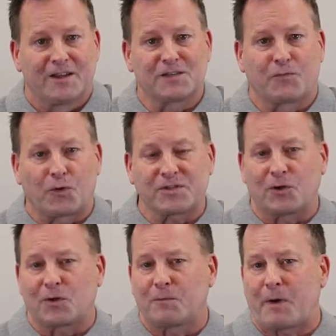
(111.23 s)
this
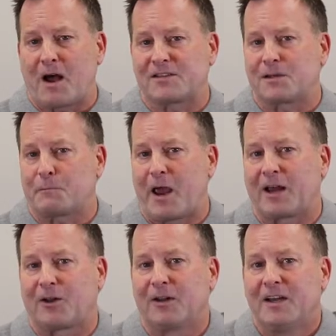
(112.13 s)
versatile composite
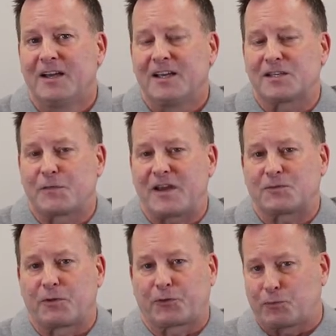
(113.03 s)
panel is
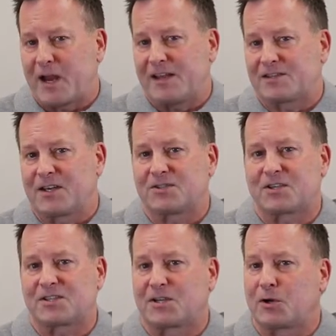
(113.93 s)
faced with 3 8 inch
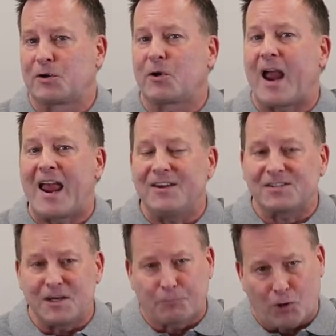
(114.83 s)
exterior
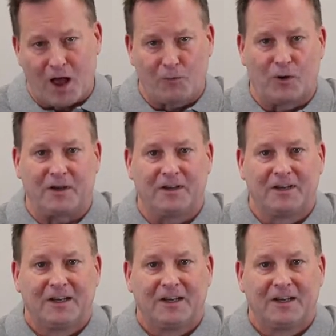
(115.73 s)
AC plywood,